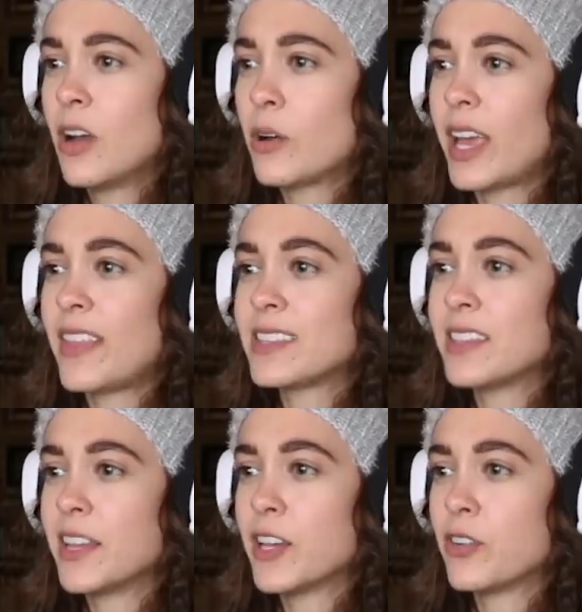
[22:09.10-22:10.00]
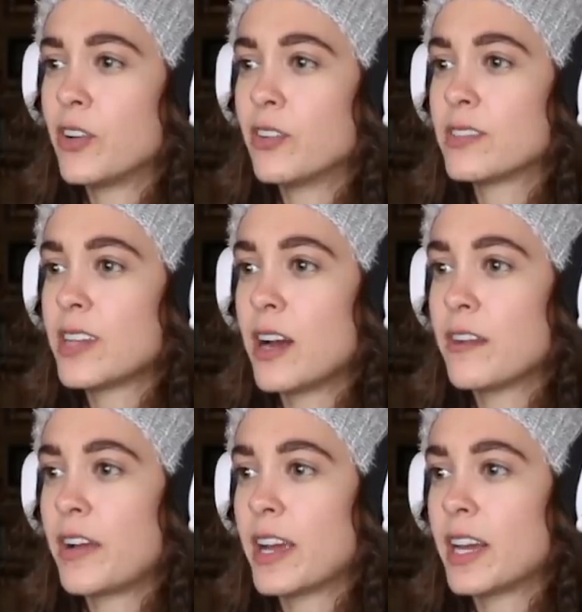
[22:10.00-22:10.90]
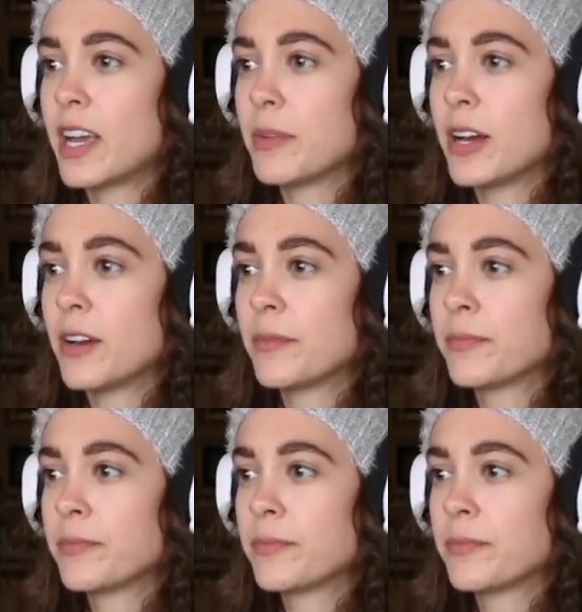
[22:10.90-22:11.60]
Okay, that's a literal terrifying nightmare